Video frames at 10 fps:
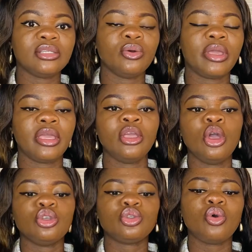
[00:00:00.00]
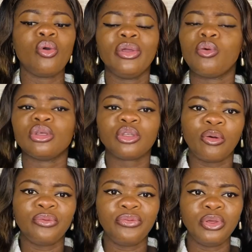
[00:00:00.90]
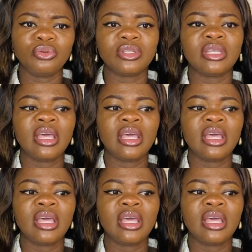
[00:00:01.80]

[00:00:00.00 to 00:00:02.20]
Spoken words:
Okay, so he was confused.